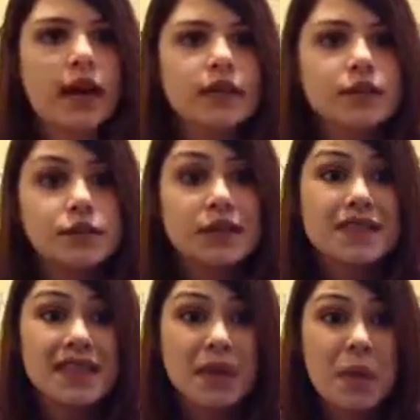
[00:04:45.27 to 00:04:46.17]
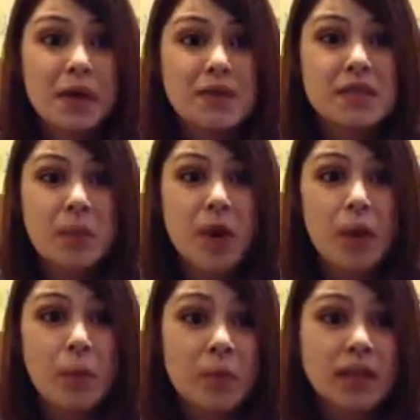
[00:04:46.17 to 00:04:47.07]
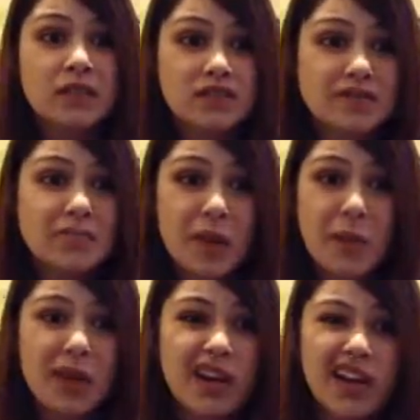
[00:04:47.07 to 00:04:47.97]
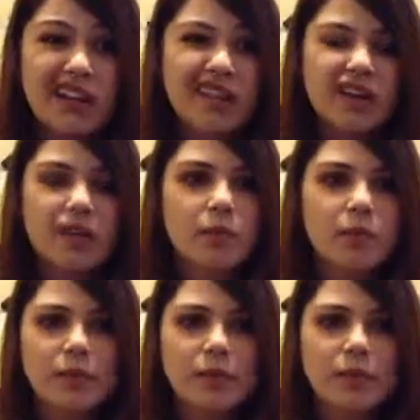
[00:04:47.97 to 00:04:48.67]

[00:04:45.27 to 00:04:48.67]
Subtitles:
kind of feels like a bouncy ball, but maybe kind of like a